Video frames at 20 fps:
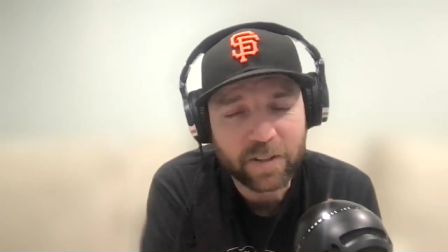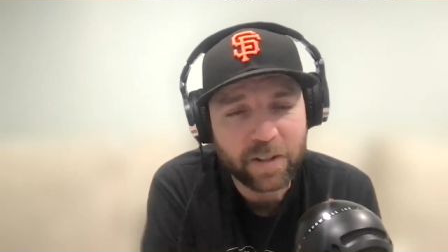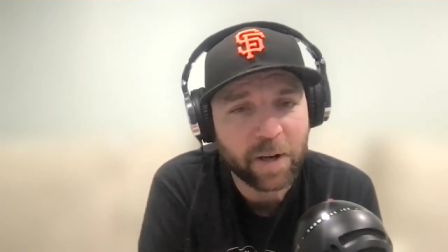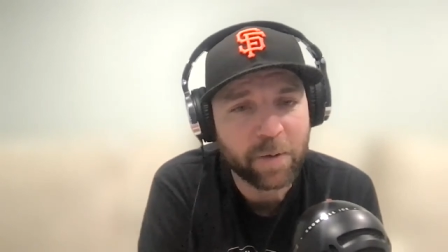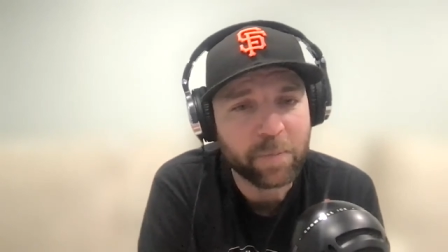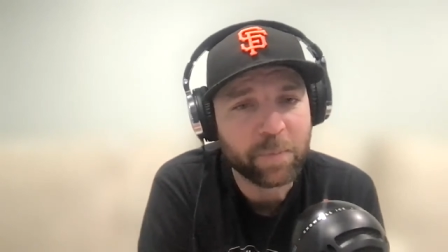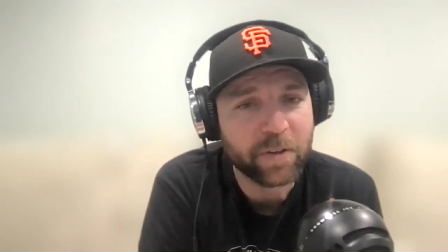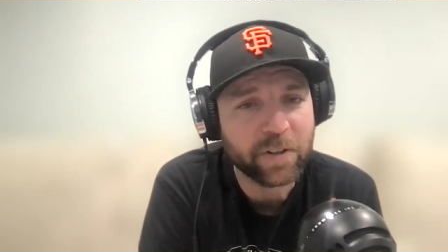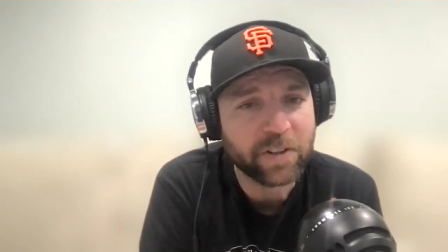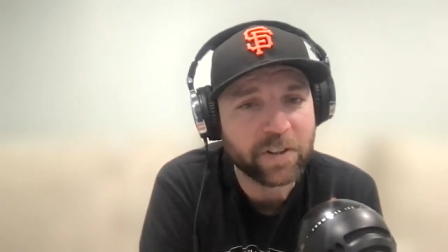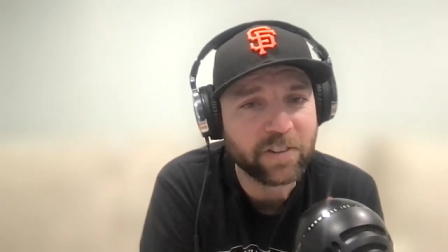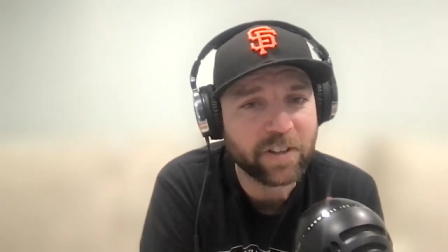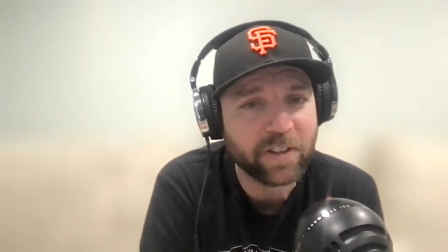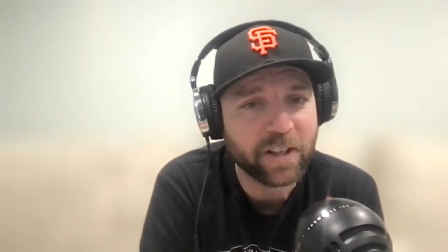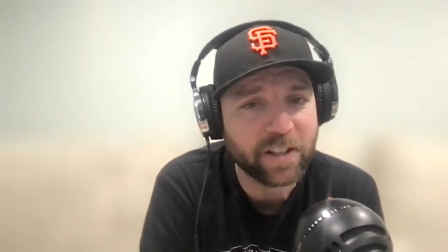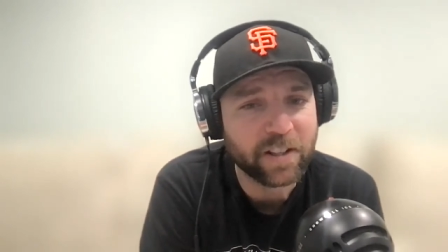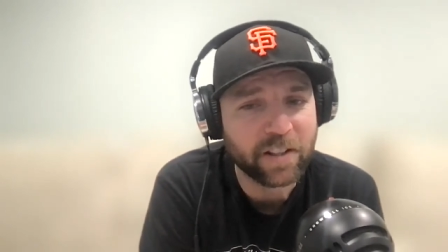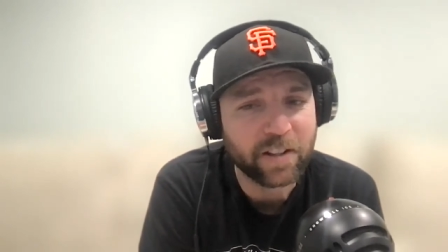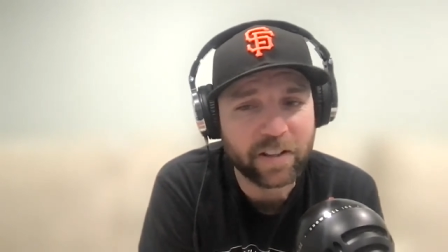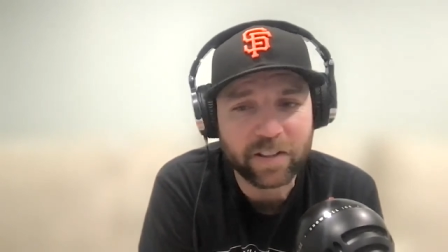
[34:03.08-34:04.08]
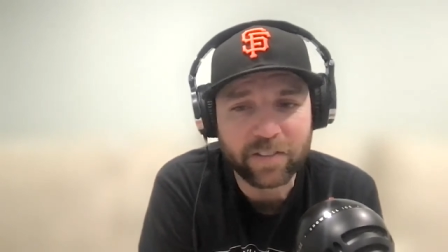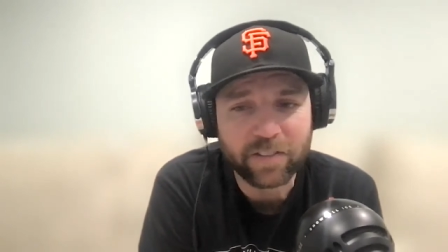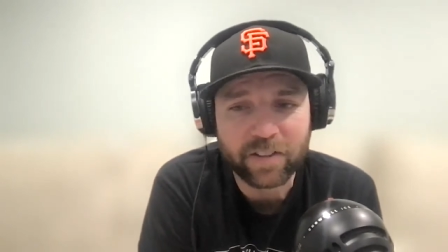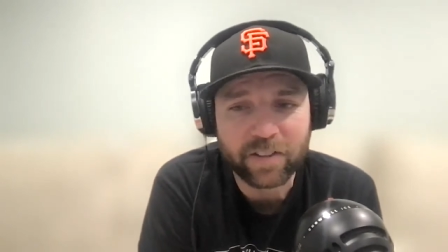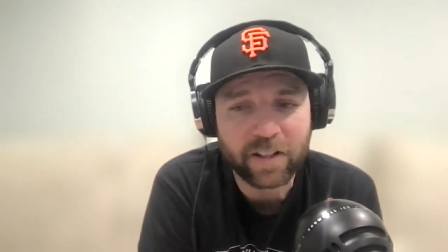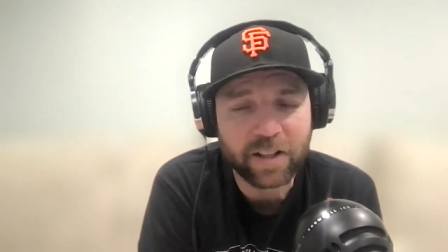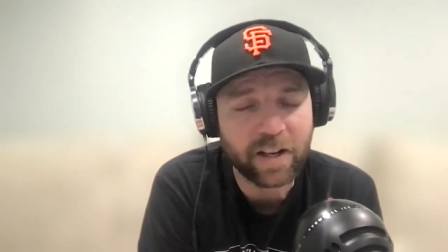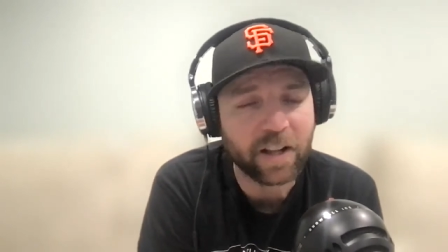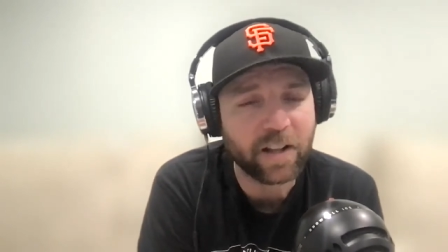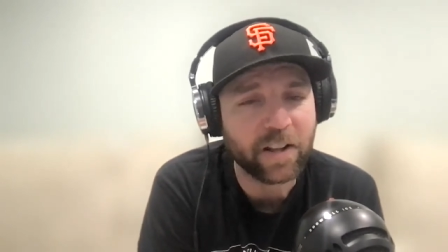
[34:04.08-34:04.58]
I appreciate you
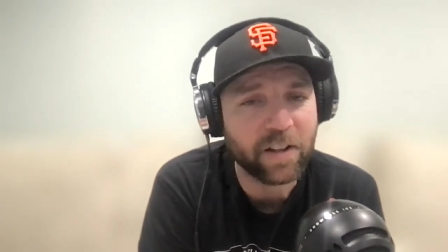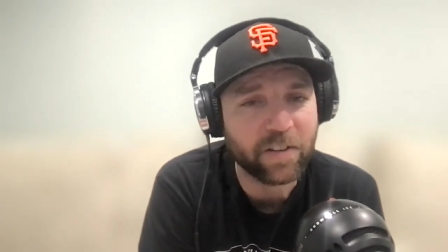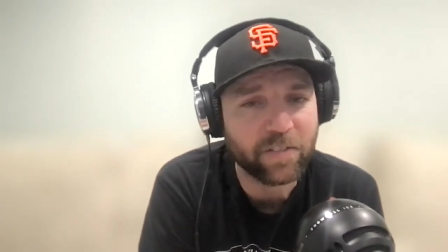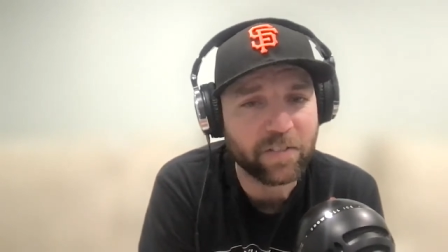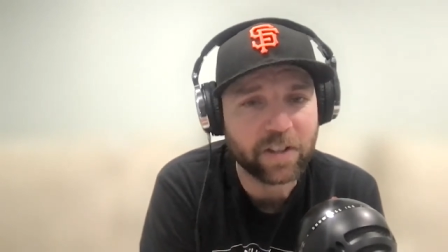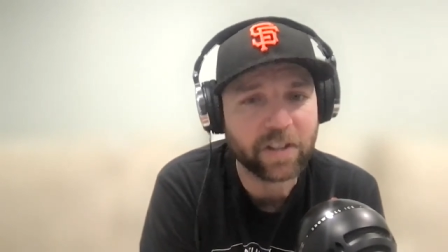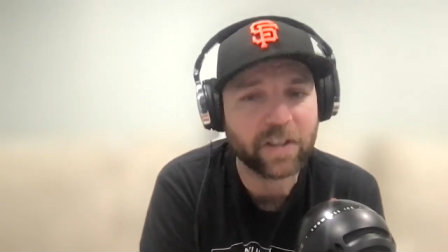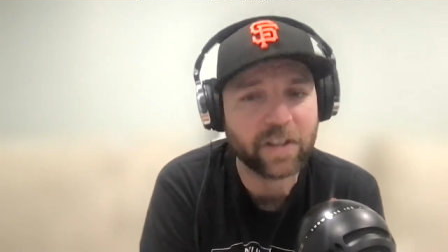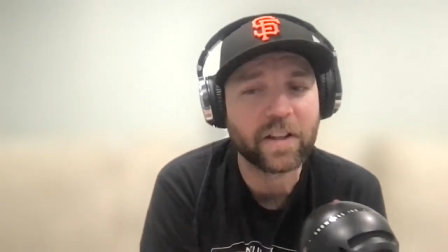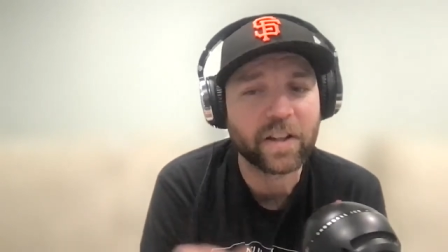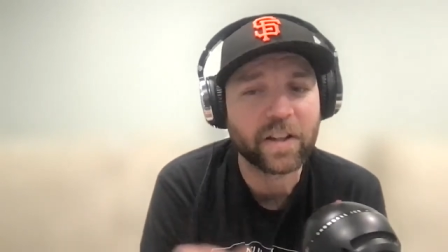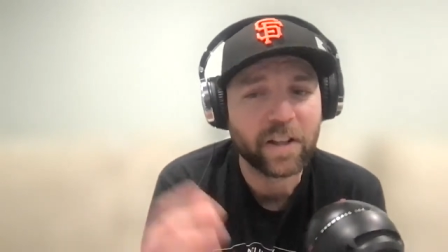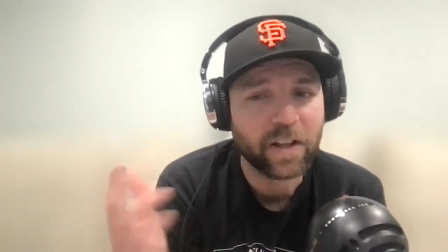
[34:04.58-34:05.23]
listening. I love you.